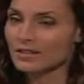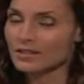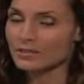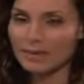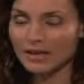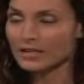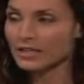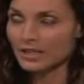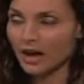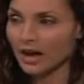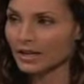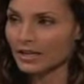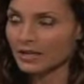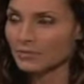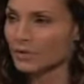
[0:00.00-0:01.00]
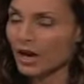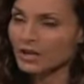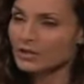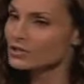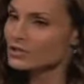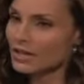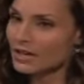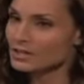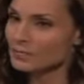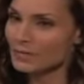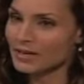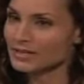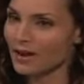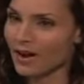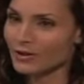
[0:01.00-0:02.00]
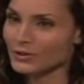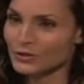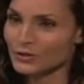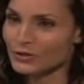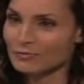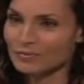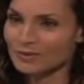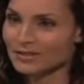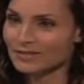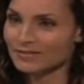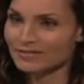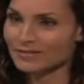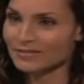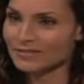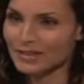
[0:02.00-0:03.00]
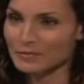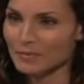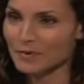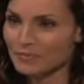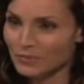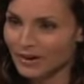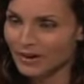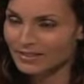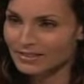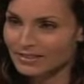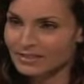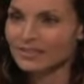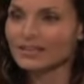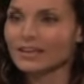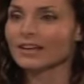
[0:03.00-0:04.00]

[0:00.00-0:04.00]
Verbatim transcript: depending on him, not just as my doctor, but as my friend.